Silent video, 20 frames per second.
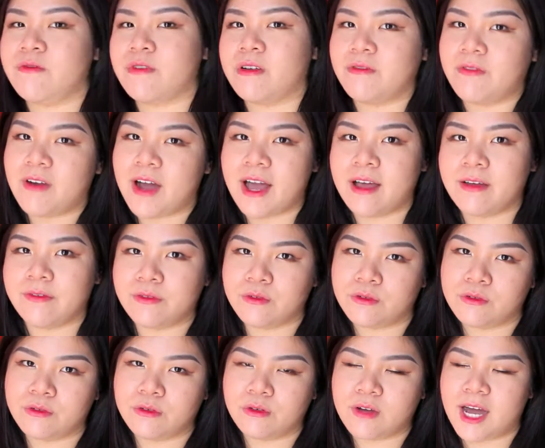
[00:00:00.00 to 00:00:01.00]

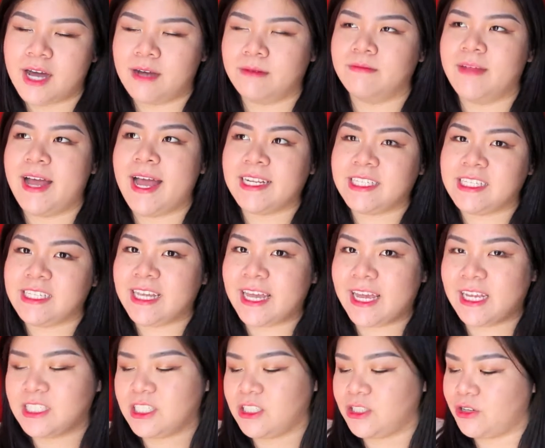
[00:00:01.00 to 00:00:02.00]
revival
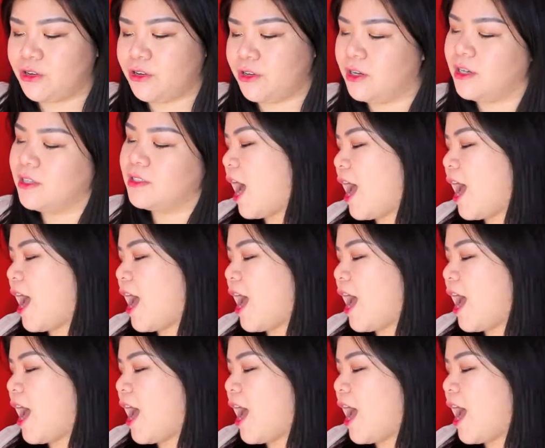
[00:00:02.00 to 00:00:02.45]
anti-aging toner.